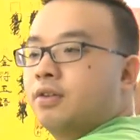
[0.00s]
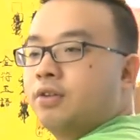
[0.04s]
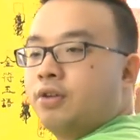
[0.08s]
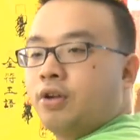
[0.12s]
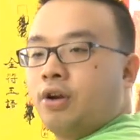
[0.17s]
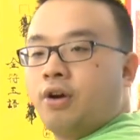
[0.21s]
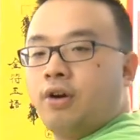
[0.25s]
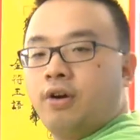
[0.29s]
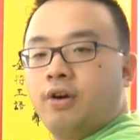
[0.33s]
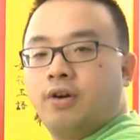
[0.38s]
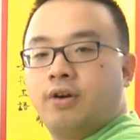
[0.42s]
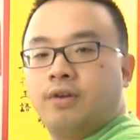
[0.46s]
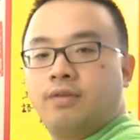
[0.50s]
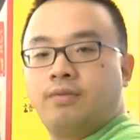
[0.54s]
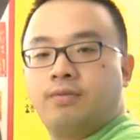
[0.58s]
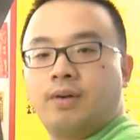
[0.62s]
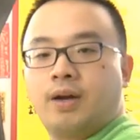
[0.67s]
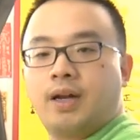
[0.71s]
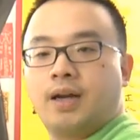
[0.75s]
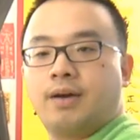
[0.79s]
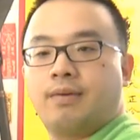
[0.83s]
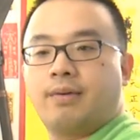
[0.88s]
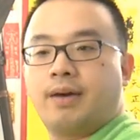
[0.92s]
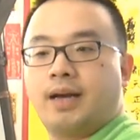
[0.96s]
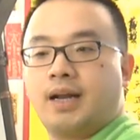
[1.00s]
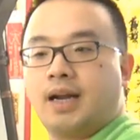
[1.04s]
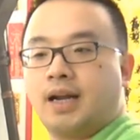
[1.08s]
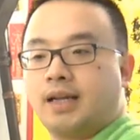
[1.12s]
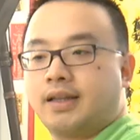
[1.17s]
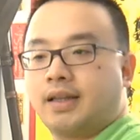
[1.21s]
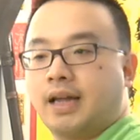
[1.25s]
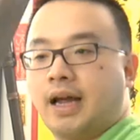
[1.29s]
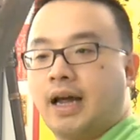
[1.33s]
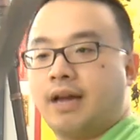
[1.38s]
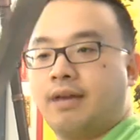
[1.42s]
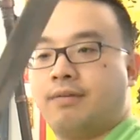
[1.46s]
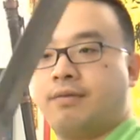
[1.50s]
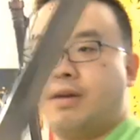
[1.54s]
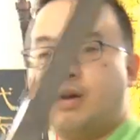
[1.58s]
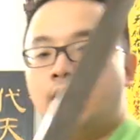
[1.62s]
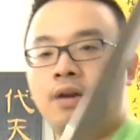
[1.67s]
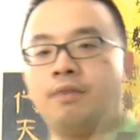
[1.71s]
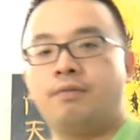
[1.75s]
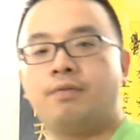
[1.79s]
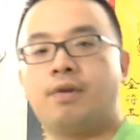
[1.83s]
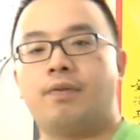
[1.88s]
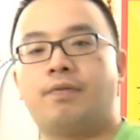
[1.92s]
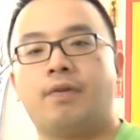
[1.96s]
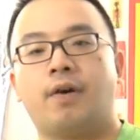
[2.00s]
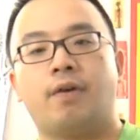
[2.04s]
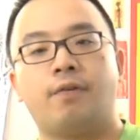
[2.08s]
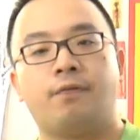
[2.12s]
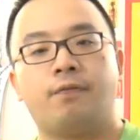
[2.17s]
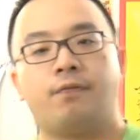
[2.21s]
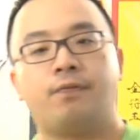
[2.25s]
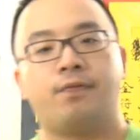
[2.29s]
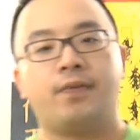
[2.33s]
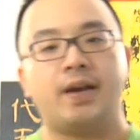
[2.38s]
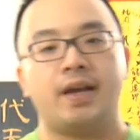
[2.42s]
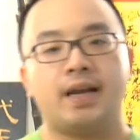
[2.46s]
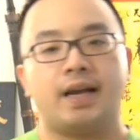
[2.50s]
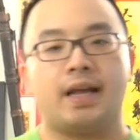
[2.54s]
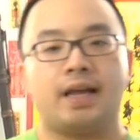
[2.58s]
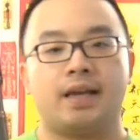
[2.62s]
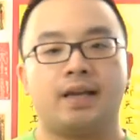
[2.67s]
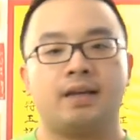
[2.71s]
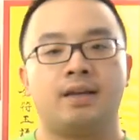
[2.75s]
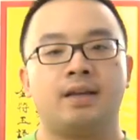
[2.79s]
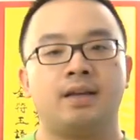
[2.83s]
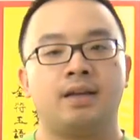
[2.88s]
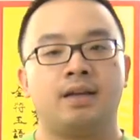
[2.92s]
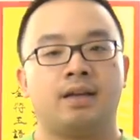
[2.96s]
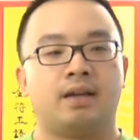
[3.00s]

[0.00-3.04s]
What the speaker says: turn right away like that without feeling